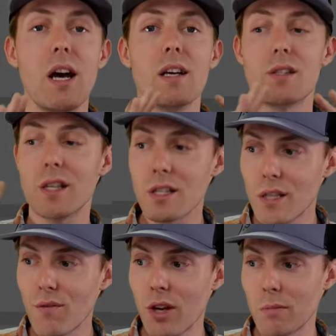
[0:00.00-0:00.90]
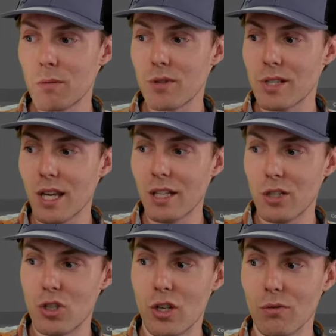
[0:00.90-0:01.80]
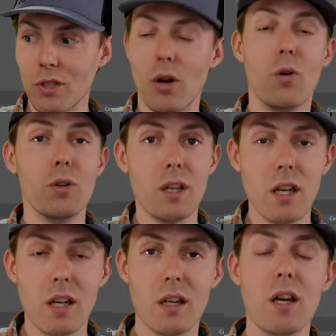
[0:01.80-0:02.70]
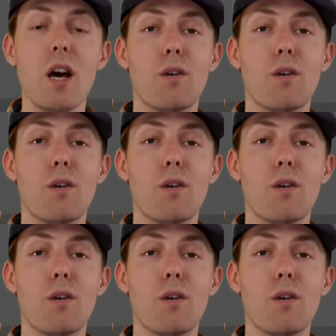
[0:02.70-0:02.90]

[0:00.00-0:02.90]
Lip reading: 60 frames per second is generally only needed